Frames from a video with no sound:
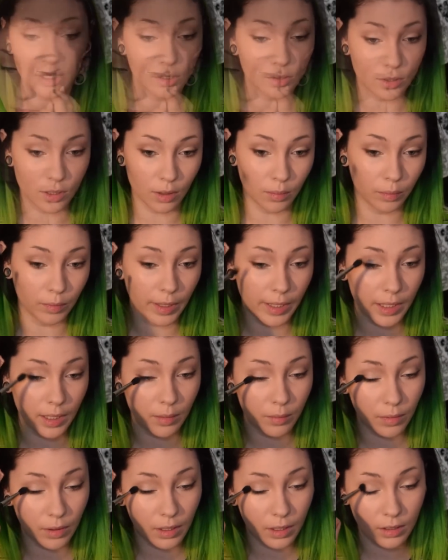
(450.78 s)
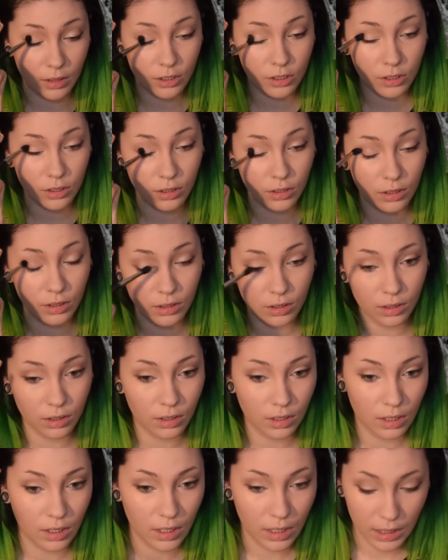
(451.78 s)
Use our blending brush.
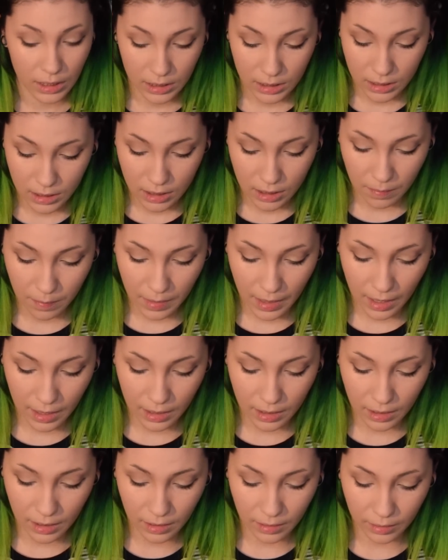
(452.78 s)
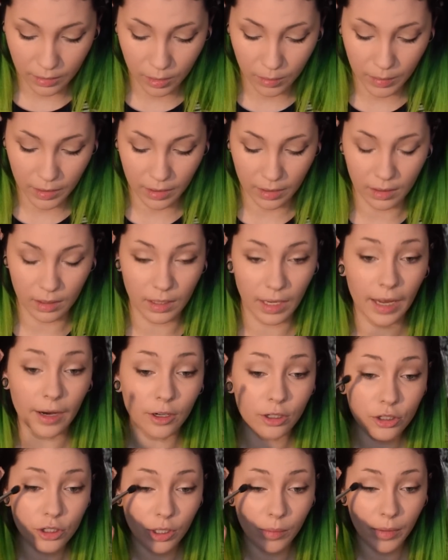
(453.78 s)
Dip that into a little bit of the
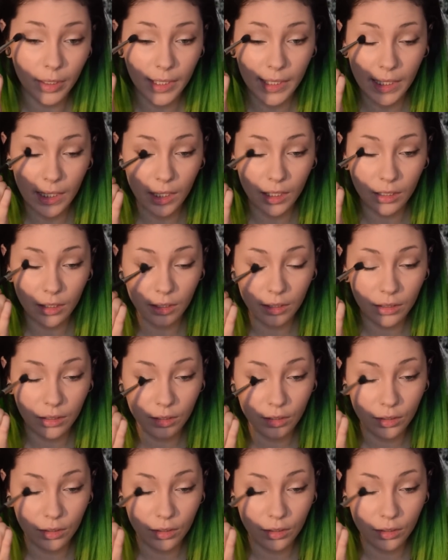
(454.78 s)
lighter shimmery color.